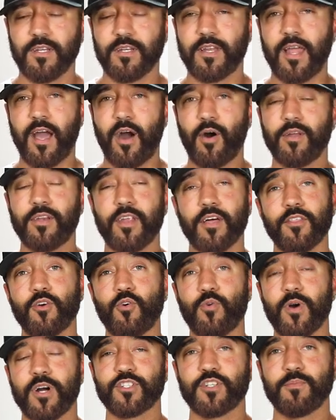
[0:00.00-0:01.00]
Now, another
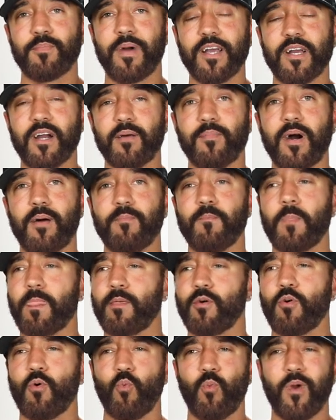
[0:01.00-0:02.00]
question might come up,
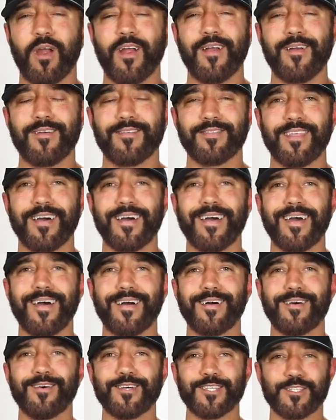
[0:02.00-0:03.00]
where the
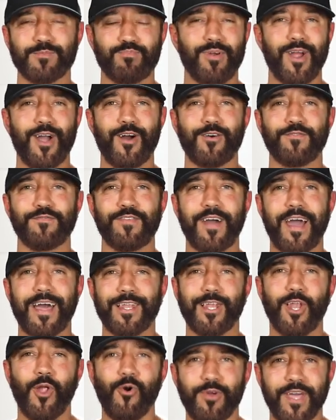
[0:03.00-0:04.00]
hell is brown
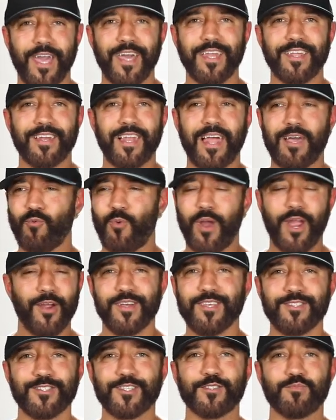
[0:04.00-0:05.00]
fat located? Like, where
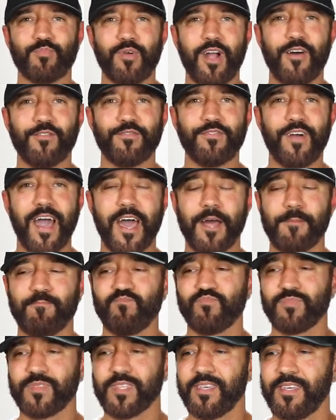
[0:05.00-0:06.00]
is this brown fat?
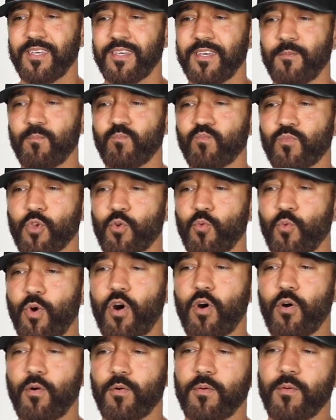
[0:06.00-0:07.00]

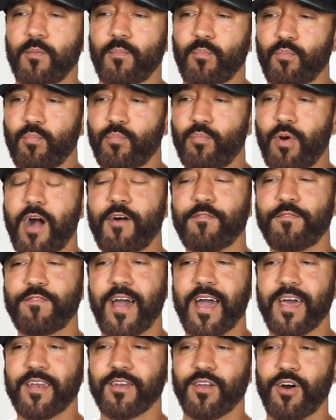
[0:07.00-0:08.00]
Well, brown
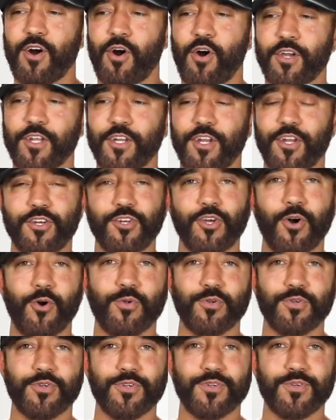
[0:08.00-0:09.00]
fat on an
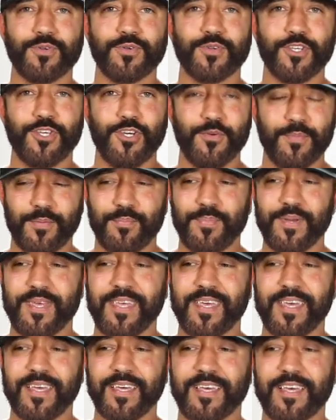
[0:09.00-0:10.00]
adult human
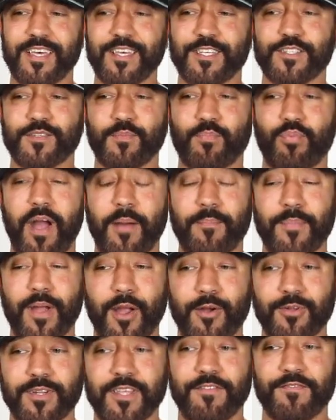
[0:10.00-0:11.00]
being is
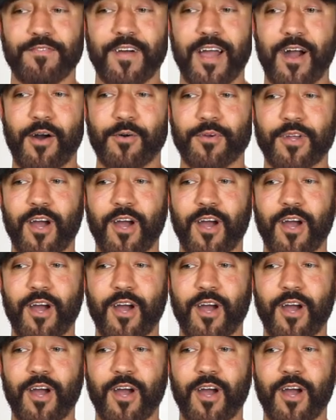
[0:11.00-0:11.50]
primarily found